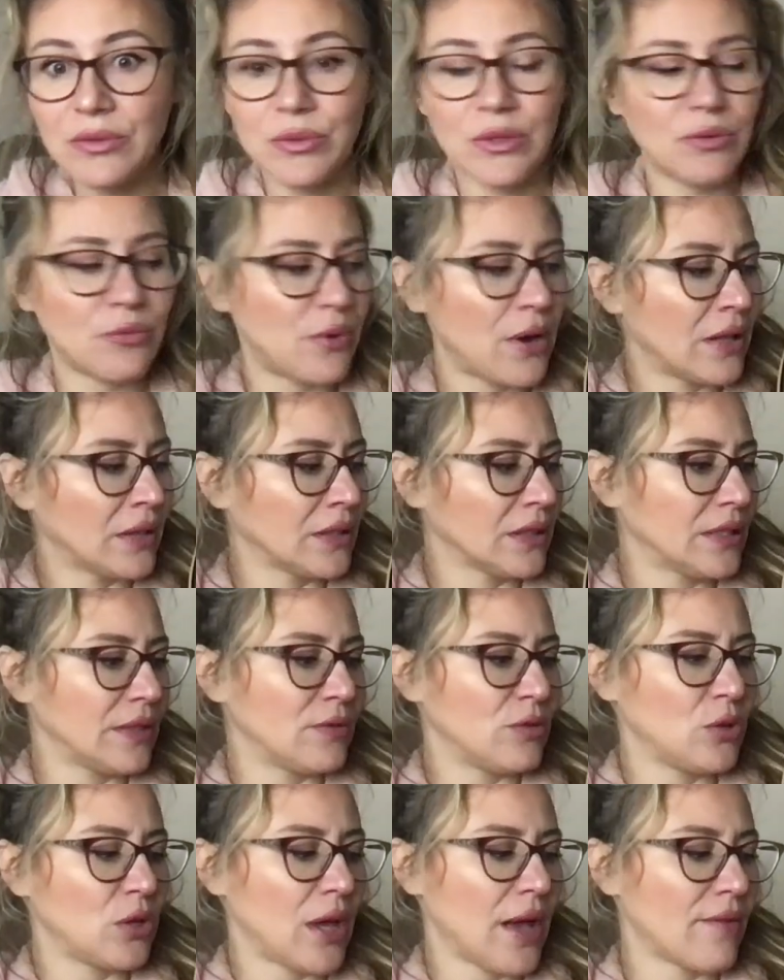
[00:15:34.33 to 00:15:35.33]
with
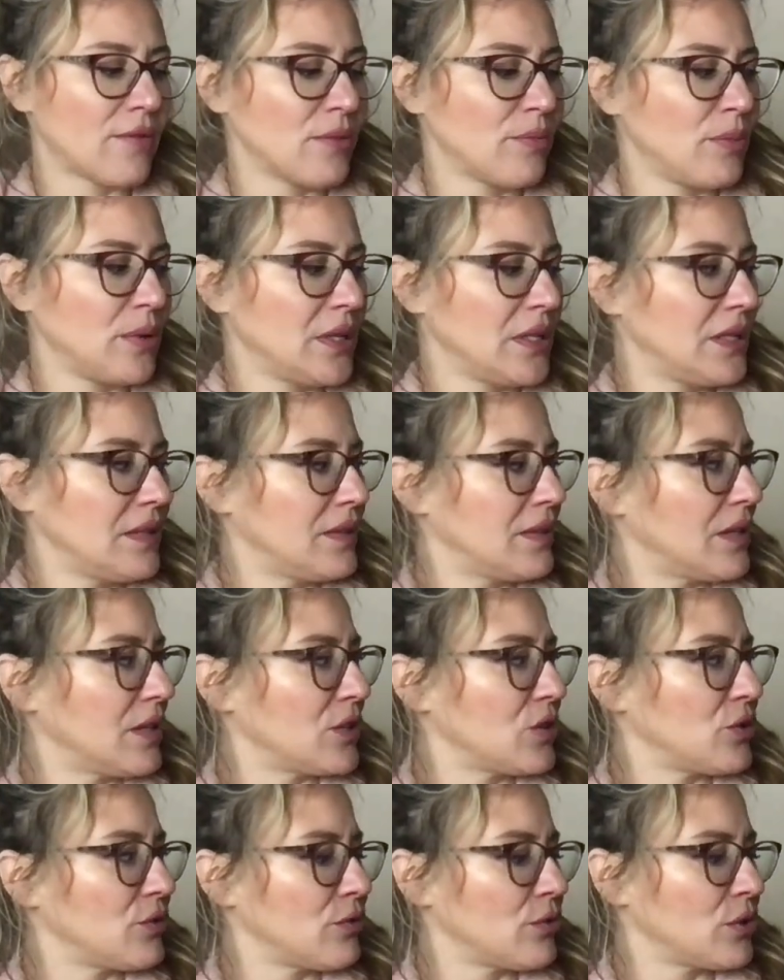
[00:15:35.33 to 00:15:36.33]
relatives you haven't been in
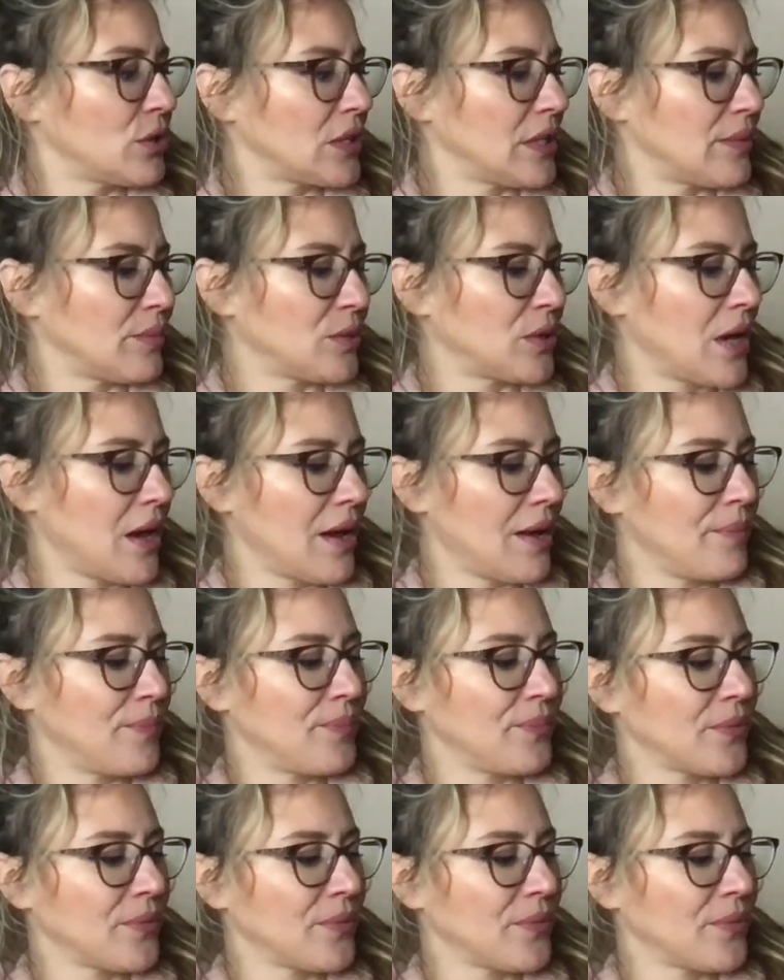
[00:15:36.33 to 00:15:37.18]
touch for some time.